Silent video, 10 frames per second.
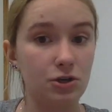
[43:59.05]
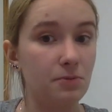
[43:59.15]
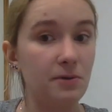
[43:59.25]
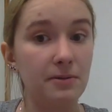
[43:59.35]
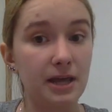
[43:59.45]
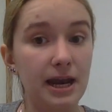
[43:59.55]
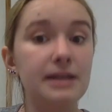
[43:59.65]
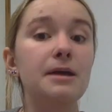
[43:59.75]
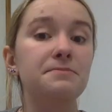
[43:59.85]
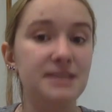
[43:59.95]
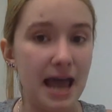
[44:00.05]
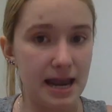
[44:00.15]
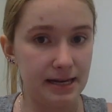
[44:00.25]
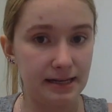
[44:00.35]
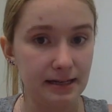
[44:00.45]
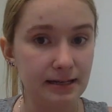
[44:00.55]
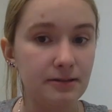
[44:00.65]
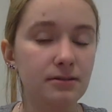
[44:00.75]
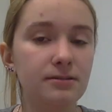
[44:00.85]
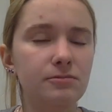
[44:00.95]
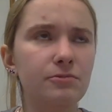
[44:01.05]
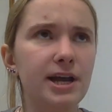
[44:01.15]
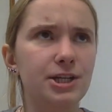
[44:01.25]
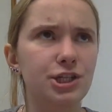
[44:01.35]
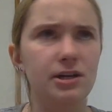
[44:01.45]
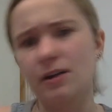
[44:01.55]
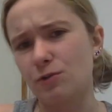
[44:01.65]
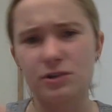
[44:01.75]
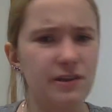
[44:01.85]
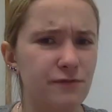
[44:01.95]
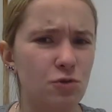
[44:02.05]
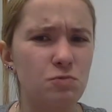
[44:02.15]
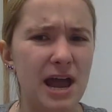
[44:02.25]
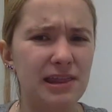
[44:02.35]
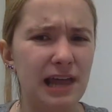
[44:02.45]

You're probably going to end up dead. Which, of course, if you read